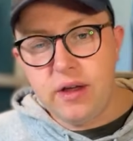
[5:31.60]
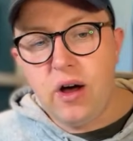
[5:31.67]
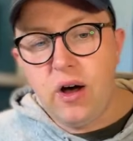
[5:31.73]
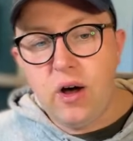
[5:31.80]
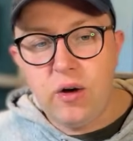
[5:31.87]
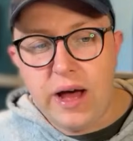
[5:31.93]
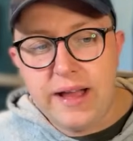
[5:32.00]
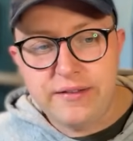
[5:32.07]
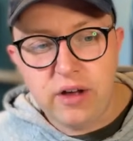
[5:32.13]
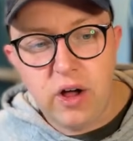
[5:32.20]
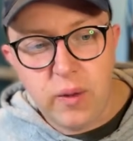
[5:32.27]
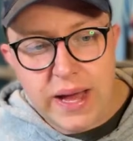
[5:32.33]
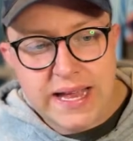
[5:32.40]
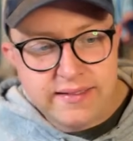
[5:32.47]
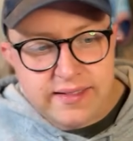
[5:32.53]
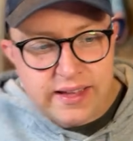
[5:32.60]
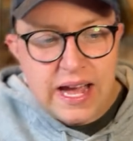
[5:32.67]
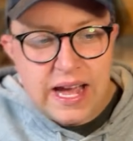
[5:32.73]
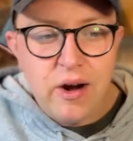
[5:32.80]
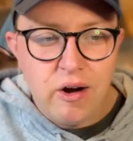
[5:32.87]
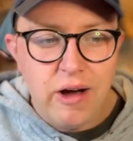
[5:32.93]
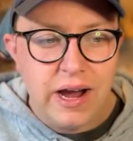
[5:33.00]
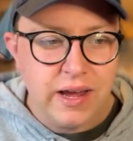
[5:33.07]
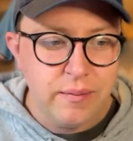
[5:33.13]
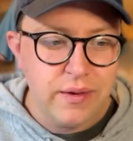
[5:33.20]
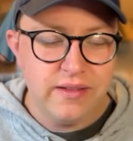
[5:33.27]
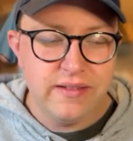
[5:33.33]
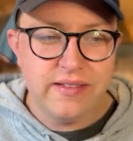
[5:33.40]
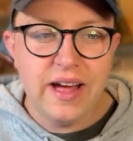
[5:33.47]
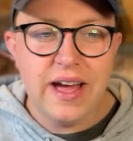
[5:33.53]
Or, as always, the counter
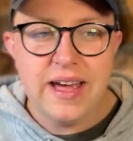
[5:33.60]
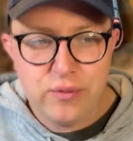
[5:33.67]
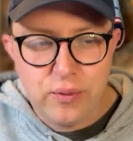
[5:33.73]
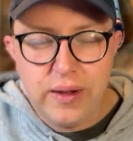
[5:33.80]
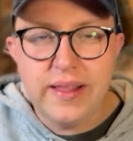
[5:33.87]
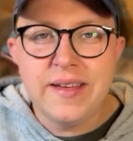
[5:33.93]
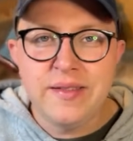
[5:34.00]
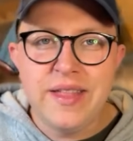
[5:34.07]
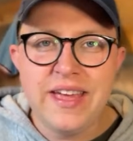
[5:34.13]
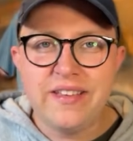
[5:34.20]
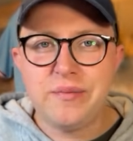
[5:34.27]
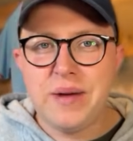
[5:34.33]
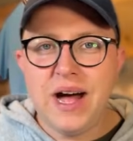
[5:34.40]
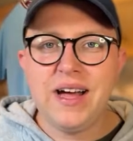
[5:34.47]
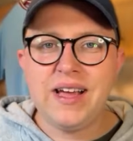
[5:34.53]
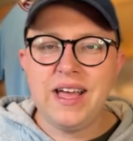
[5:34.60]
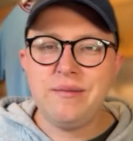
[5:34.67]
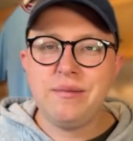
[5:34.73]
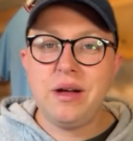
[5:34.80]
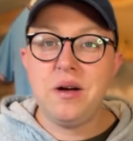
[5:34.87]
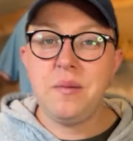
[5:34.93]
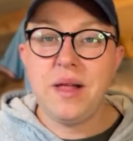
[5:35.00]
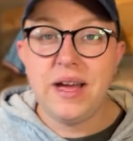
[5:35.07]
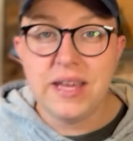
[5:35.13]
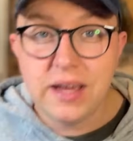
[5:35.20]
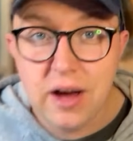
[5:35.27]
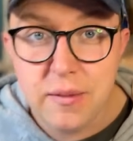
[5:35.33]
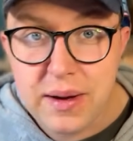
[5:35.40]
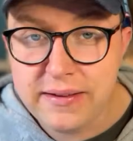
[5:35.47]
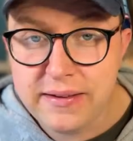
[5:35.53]
argument to that is, well, in this market, blah, blah, blah. You
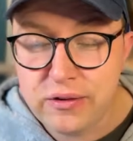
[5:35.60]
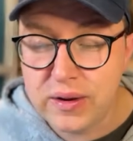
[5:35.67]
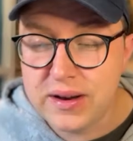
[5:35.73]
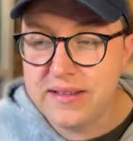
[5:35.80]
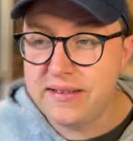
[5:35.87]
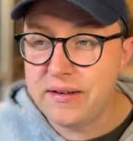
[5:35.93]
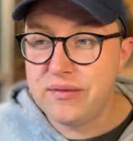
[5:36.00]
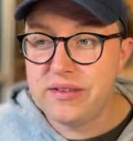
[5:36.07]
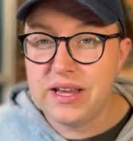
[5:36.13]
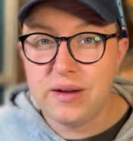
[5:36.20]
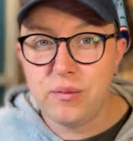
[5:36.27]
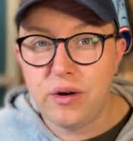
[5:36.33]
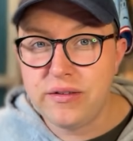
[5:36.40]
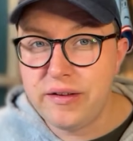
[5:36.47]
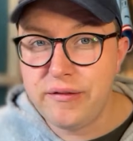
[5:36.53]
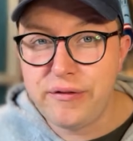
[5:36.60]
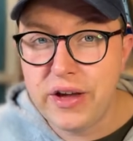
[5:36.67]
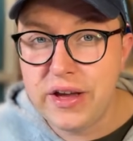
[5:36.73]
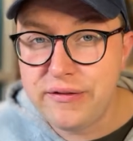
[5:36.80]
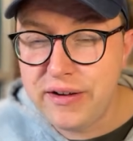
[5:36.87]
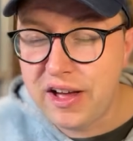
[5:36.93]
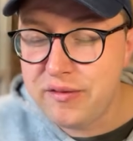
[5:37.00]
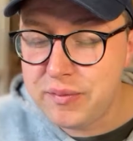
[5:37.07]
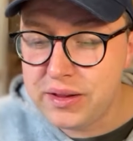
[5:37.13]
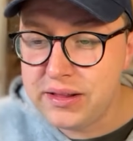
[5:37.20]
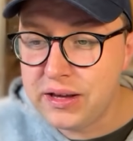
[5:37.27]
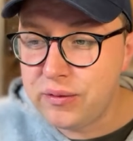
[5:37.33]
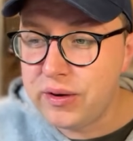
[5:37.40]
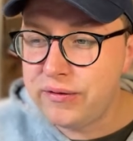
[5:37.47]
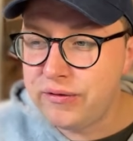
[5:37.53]
go back to 2017, what was it, 35
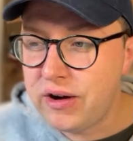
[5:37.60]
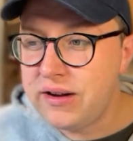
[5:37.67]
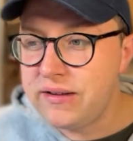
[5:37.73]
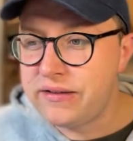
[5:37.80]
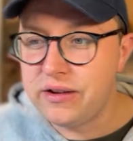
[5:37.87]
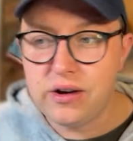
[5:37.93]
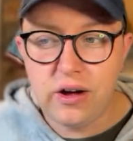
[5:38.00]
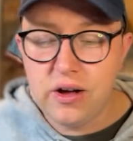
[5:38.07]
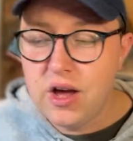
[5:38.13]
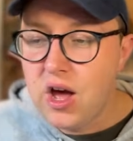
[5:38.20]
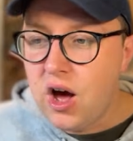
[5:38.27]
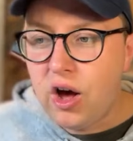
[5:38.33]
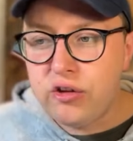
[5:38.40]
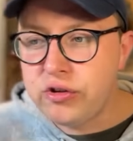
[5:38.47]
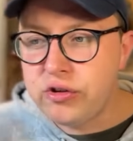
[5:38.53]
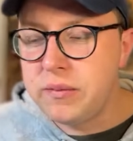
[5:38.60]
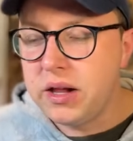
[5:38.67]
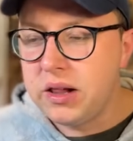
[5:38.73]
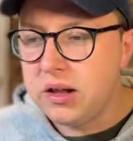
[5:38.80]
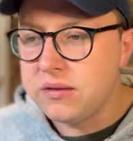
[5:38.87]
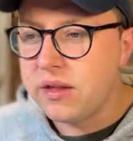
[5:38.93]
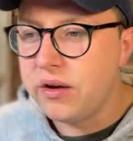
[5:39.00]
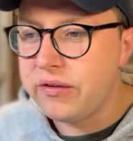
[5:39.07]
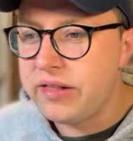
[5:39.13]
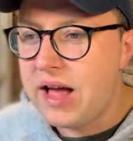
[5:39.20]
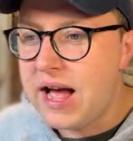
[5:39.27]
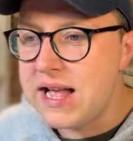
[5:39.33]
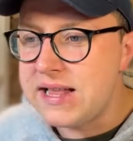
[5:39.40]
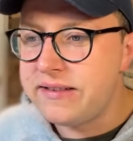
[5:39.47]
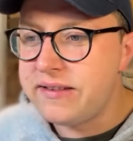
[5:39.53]
million quid for Ederson or something along those
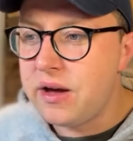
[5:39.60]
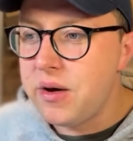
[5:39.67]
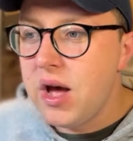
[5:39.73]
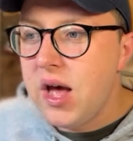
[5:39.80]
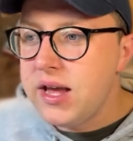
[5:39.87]
lines. So,